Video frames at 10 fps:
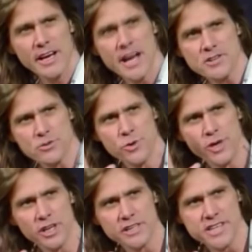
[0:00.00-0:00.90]
You get a
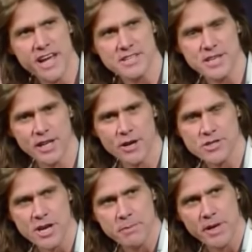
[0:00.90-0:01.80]
nice, real, intense
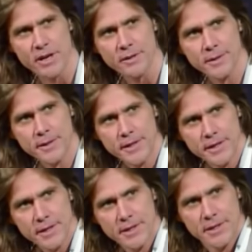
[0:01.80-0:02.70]
close up here.
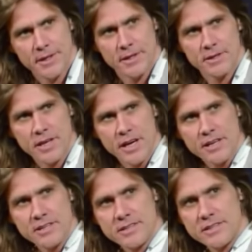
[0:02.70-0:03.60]
Yeah.
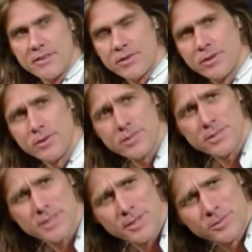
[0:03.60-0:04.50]
Okay, David
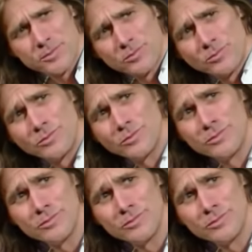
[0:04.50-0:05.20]
Caruso style.